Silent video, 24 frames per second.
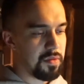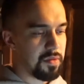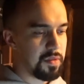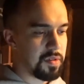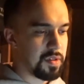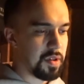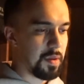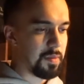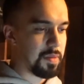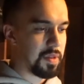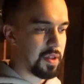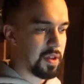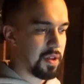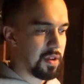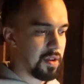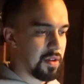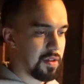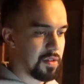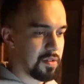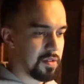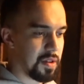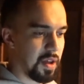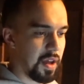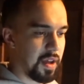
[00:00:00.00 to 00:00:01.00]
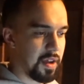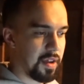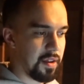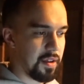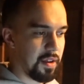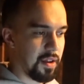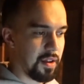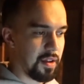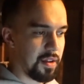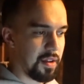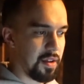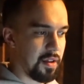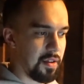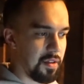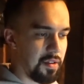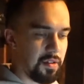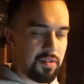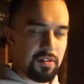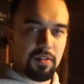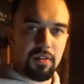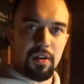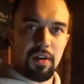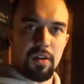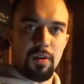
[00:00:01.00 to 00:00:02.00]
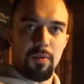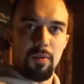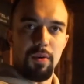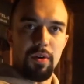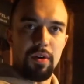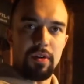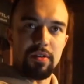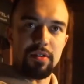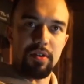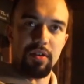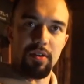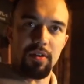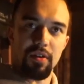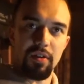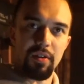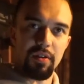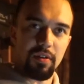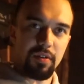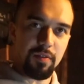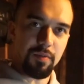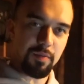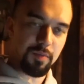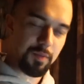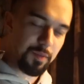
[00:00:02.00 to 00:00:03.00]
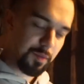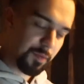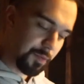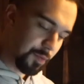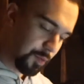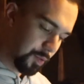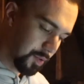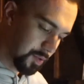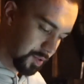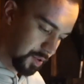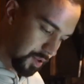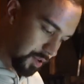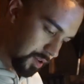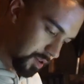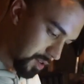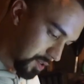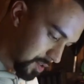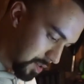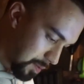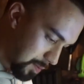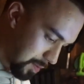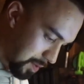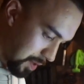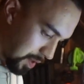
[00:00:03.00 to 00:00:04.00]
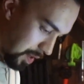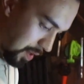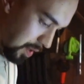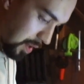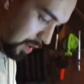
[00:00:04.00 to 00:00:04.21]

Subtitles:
something tight and then a quarter turn or full turn or something.